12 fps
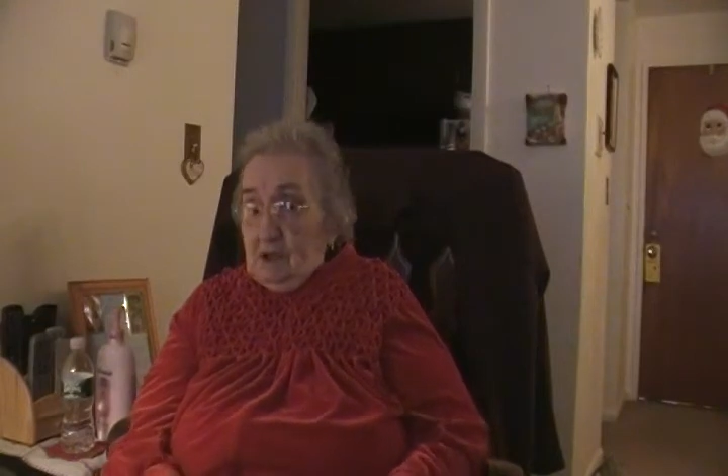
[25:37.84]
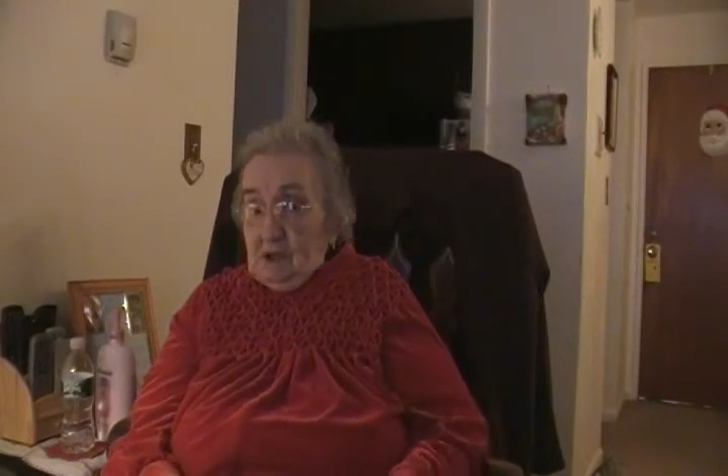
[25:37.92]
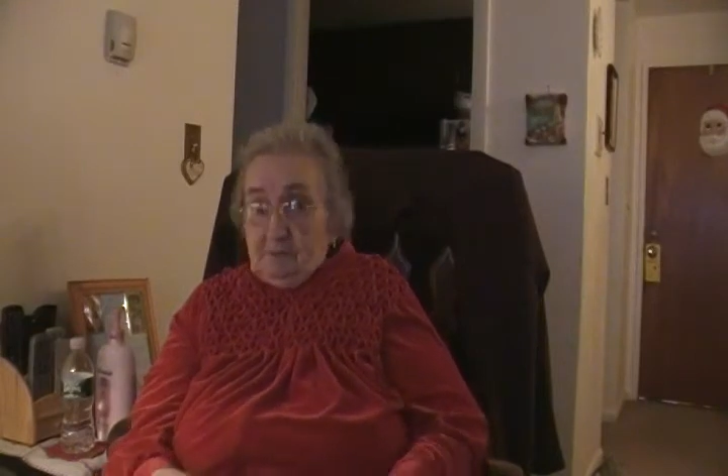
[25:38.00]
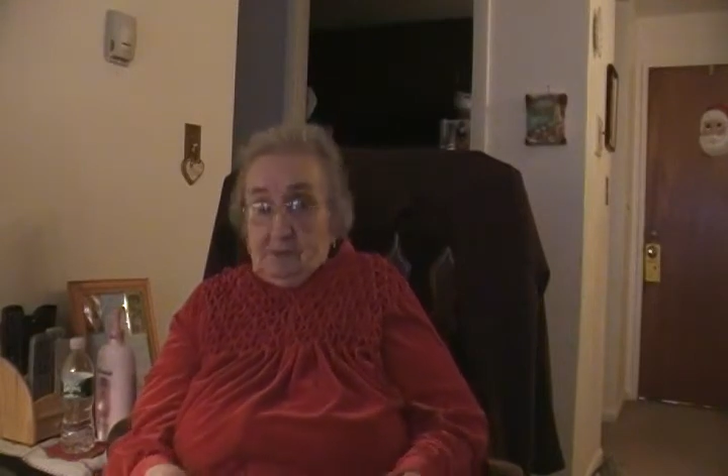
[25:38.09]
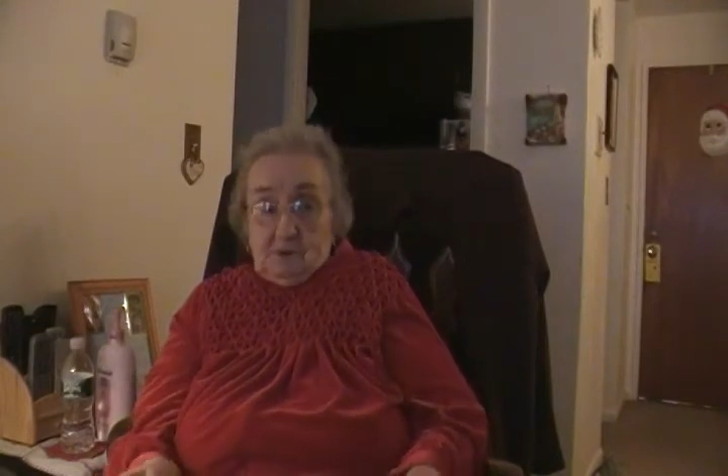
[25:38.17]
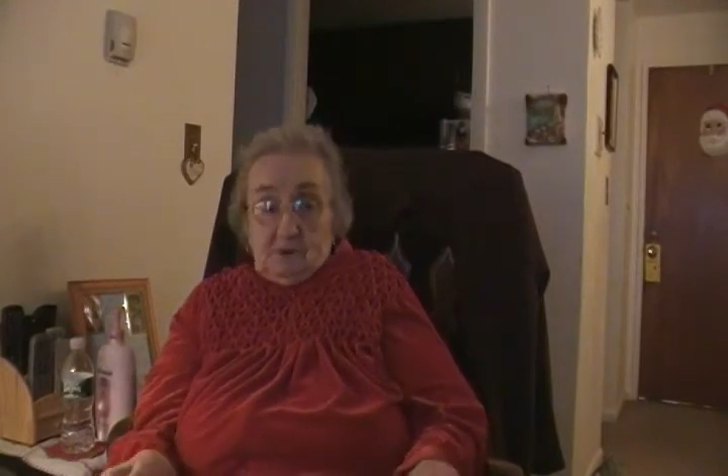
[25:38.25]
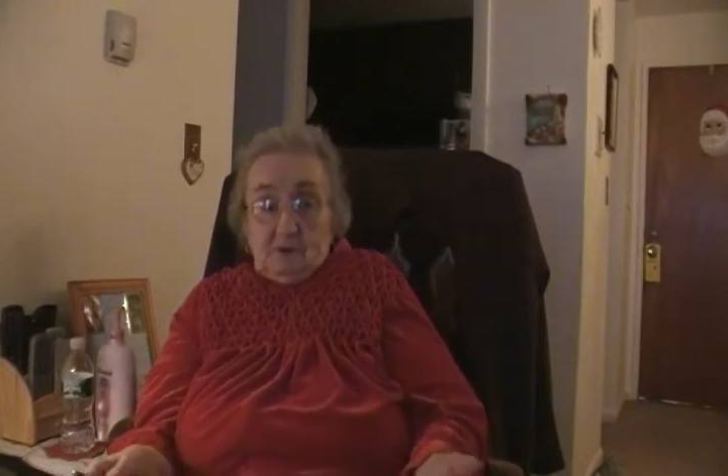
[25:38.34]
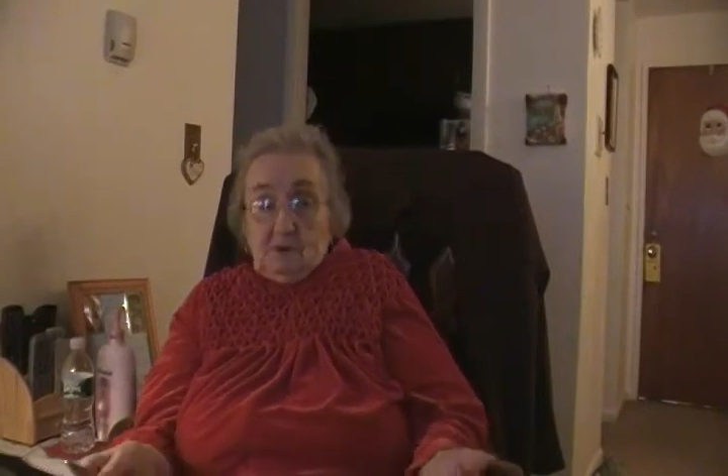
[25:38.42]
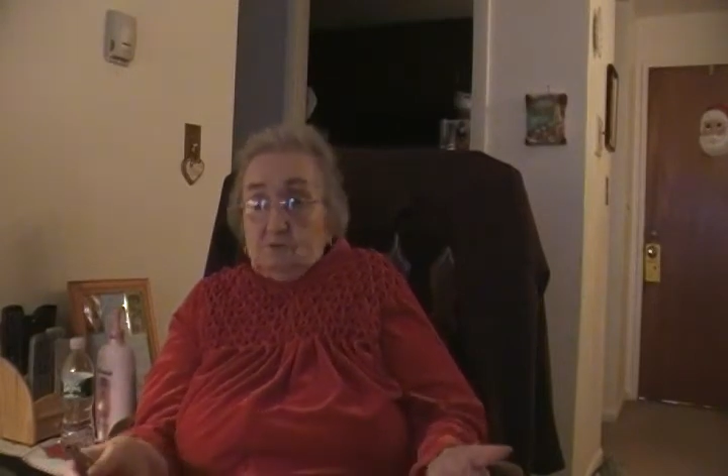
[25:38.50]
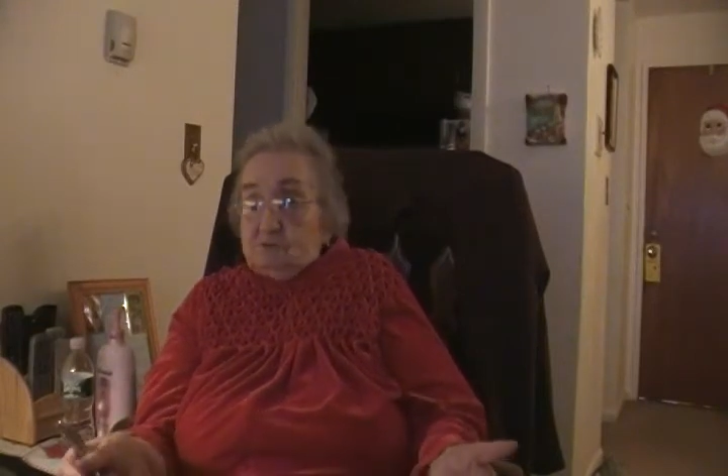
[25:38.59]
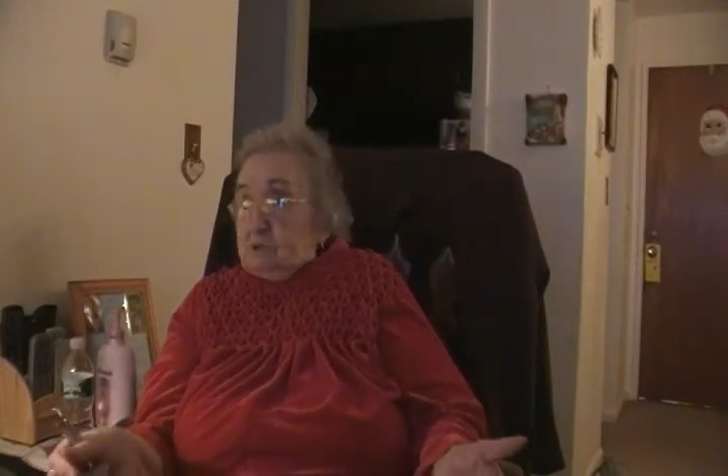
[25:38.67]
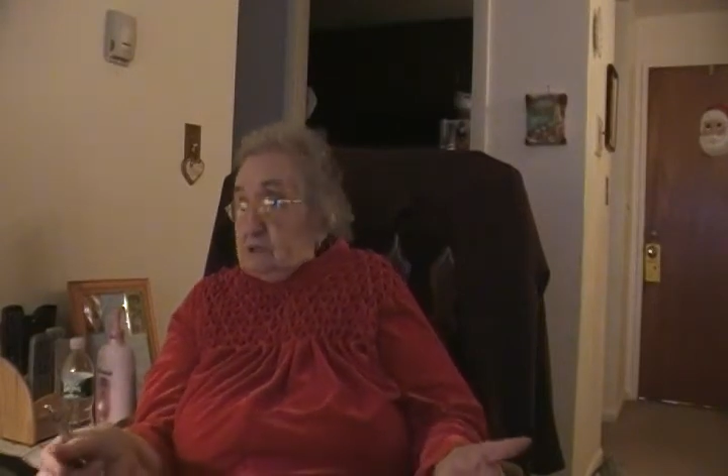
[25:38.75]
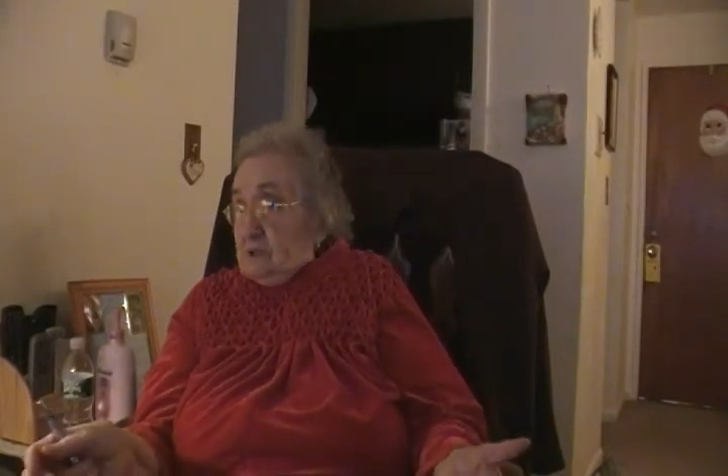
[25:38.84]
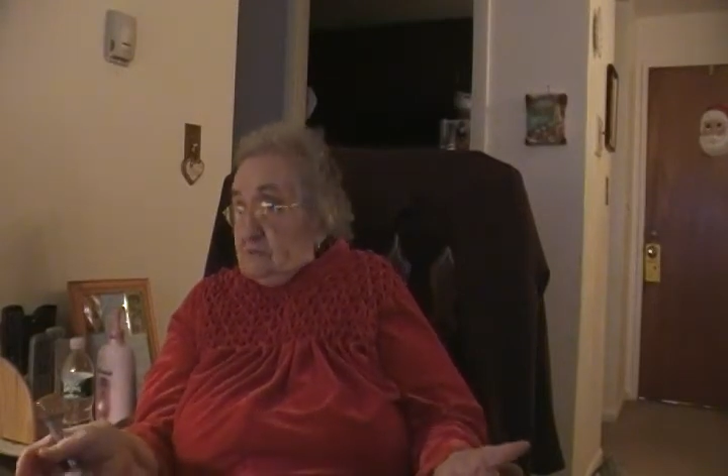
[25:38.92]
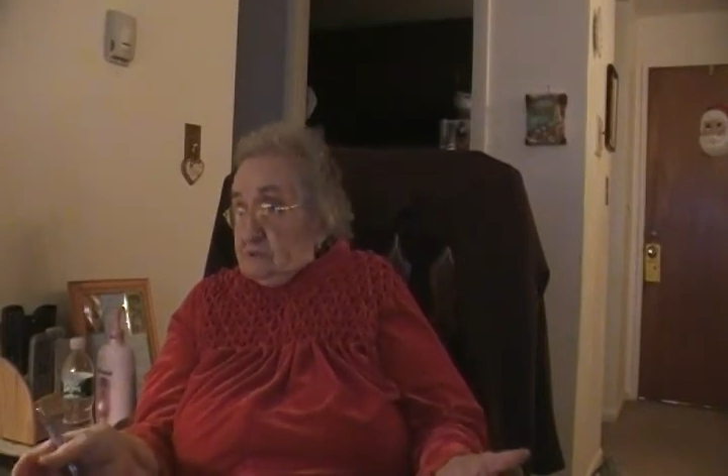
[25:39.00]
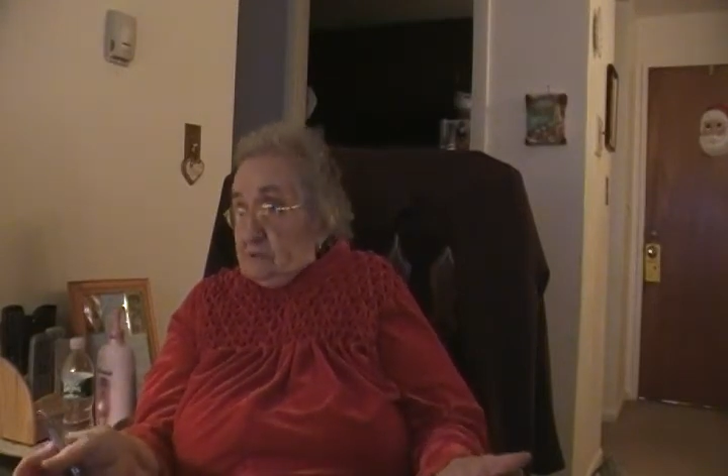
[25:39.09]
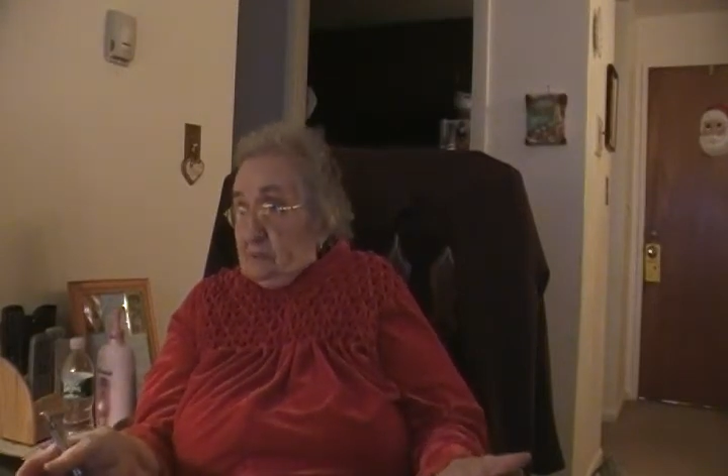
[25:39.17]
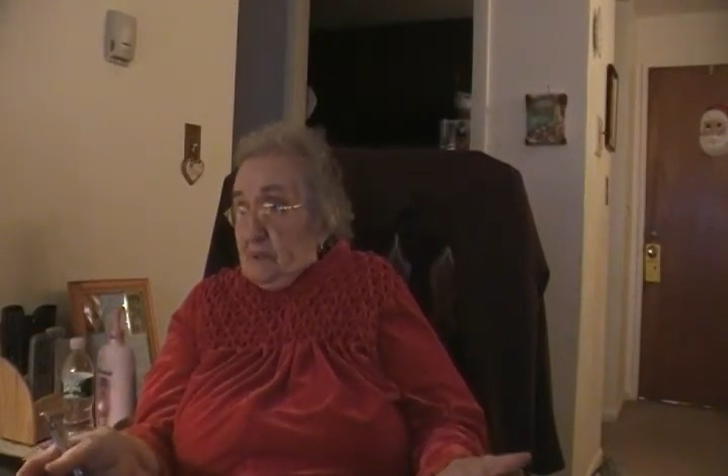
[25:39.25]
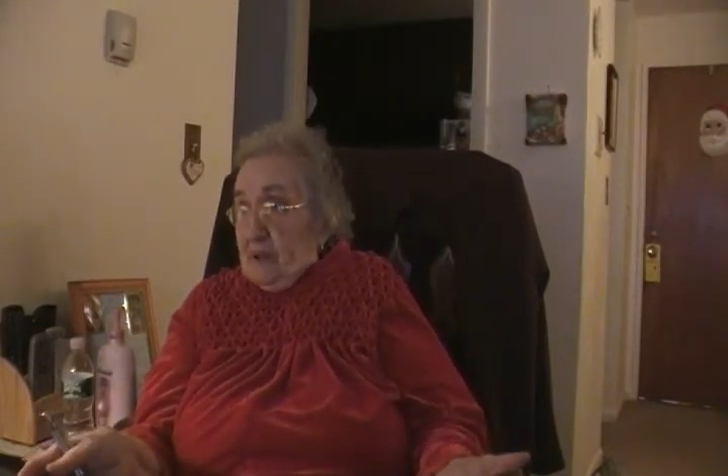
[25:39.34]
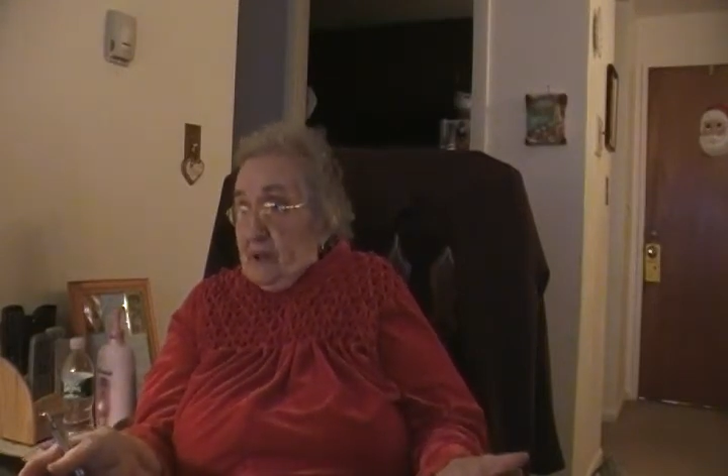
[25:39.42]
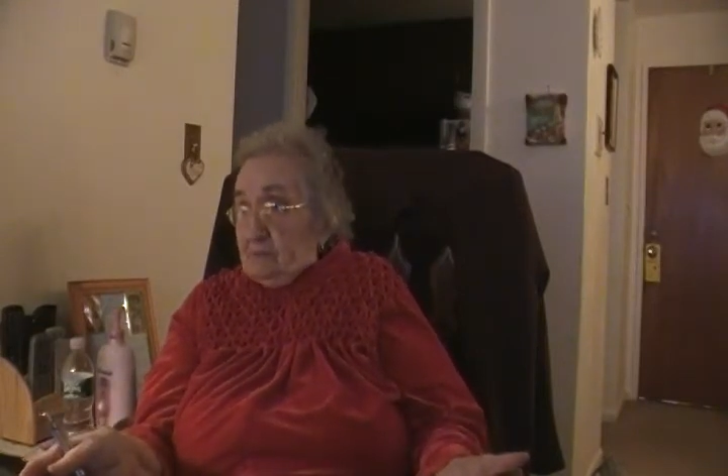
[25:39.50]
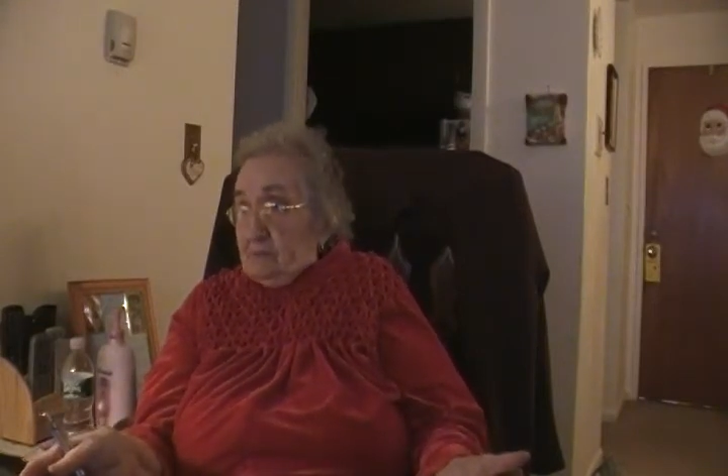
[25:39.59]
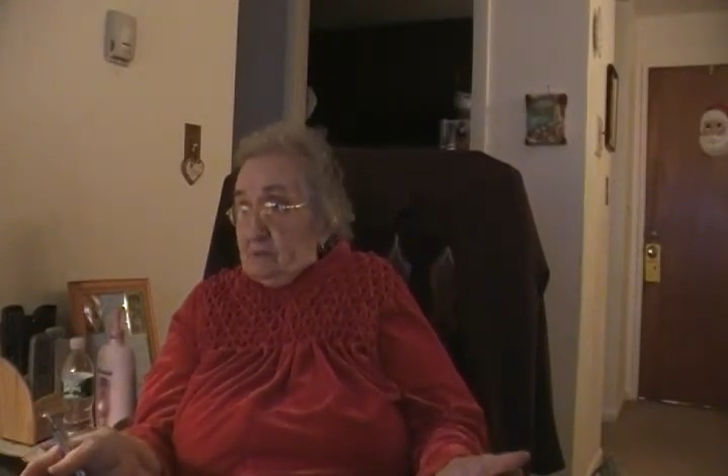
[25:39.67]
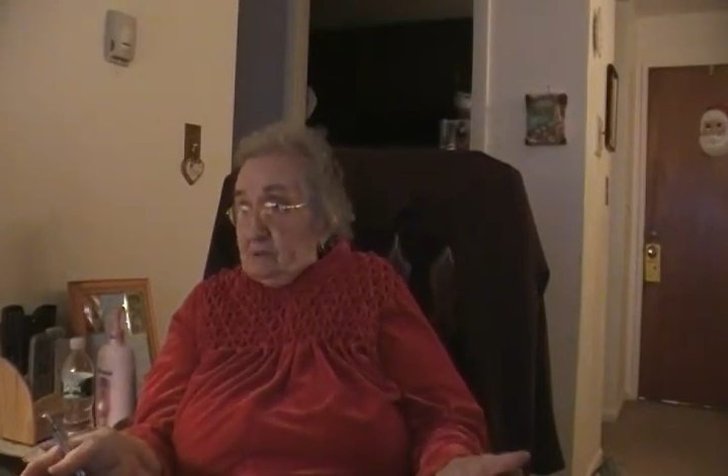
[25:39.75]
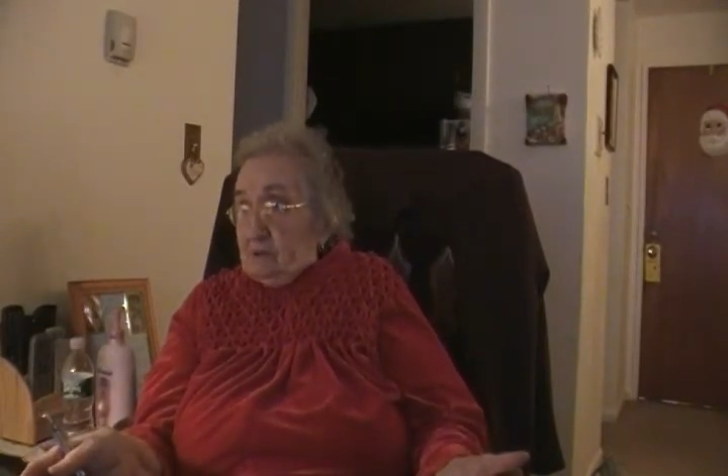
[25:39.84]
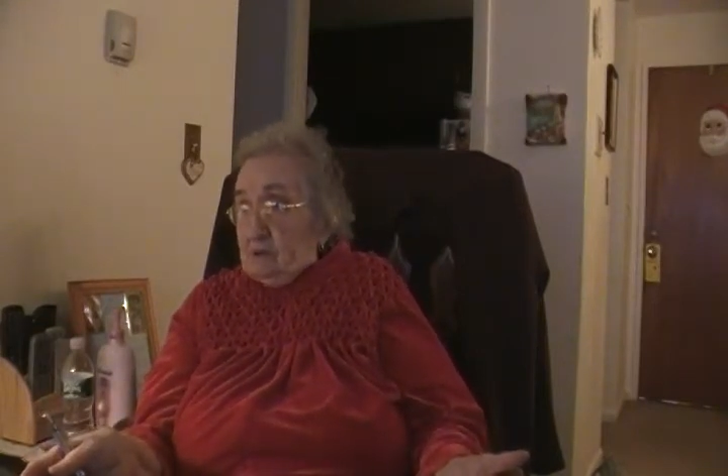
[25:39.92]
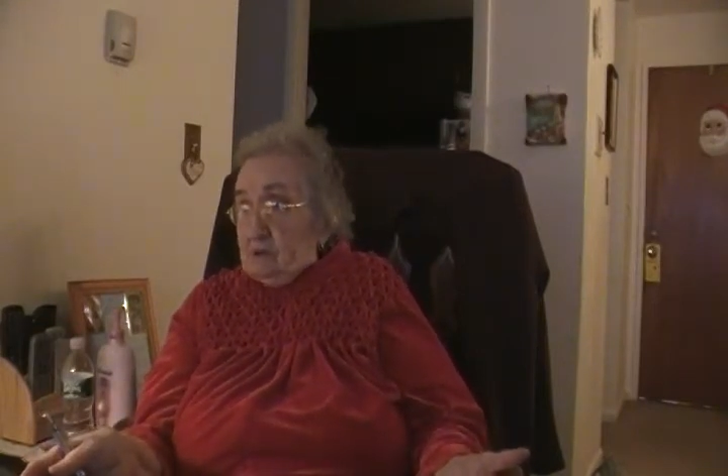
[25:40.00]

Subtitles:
I mean, it was a lovely apartment.